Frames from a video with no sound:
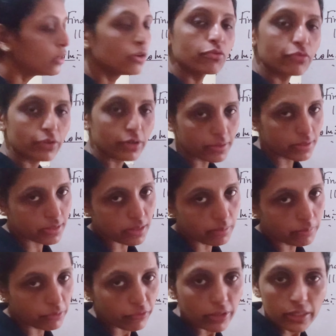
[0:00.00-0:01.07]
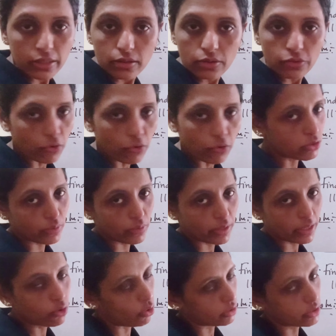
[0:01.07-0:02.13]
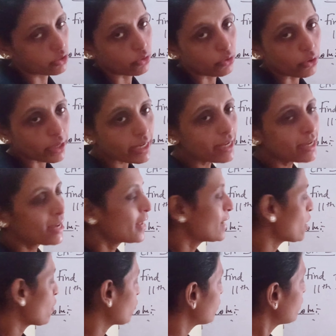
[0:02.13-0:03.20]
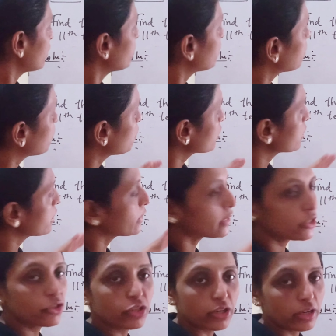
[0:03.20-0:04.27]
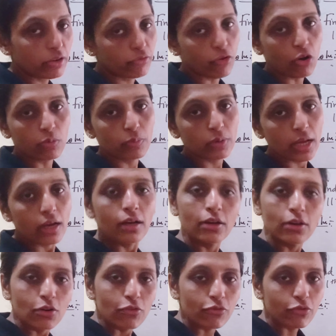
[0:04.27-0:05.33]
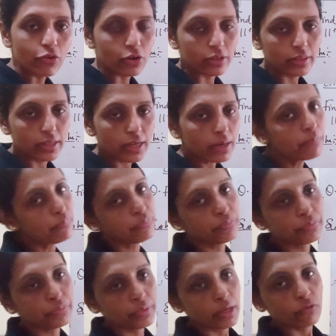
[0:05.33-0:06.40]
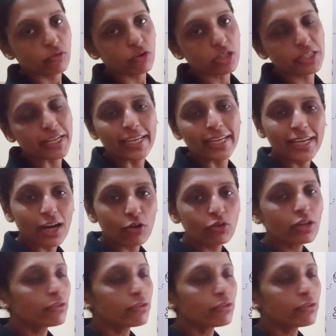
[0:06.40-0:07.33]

first term also we got. Okay. Now we will put in the general formula for finding out